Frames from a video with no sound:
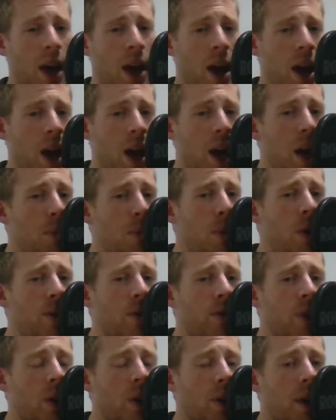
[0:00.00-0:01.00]
He
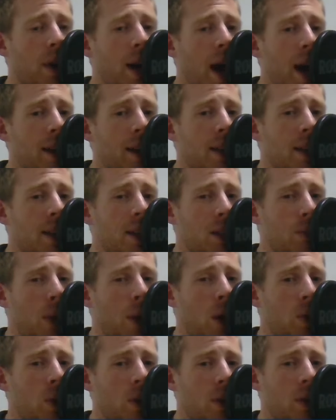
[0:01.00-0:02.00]
moved on as he
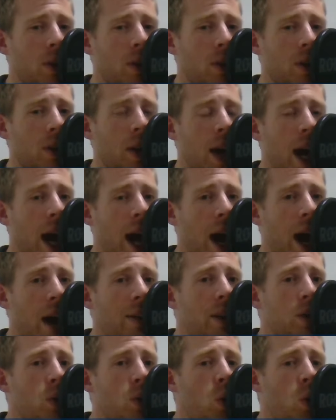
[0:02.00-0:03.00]
spoke, and
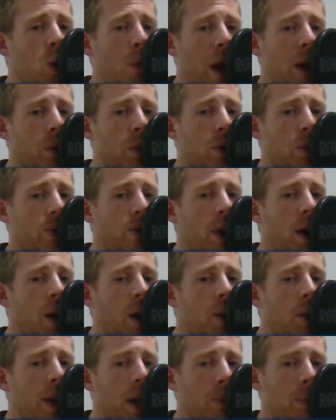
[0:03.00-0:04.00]
the Dormouse
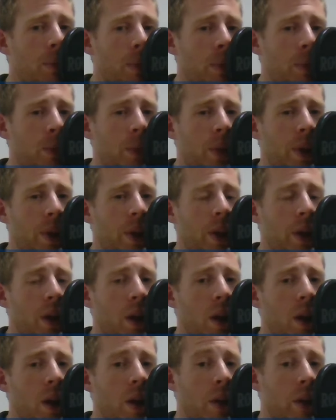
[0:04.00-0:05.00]
followed him.
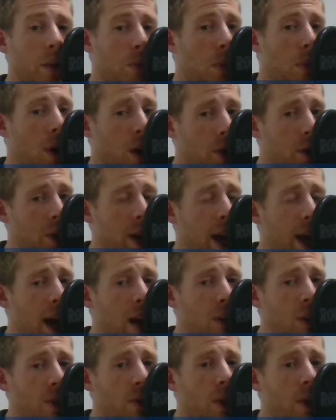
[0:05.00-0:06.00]
The March
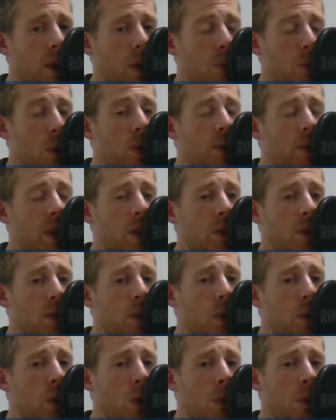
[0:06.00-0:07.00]
Hare moved into the
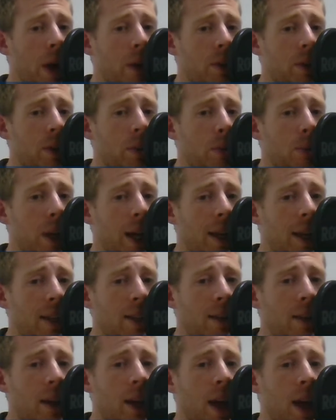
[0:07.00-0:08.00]
Dormouse's
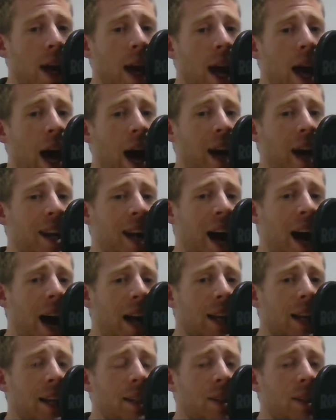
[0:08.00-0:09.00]
place, and
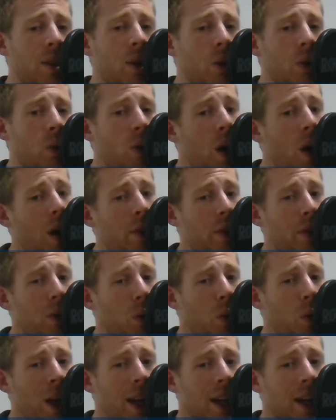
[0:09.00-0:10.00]
Alice, rather
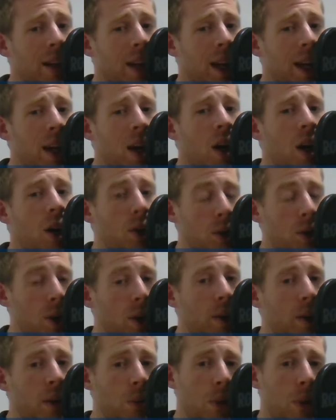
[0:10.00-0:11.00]
unwillingly,
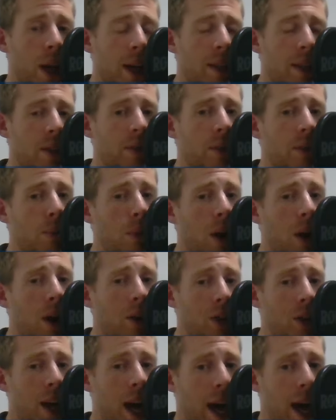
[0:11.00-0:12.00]
took the place of the
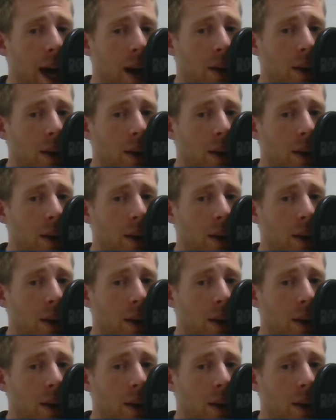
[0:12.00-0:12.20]
March Hare.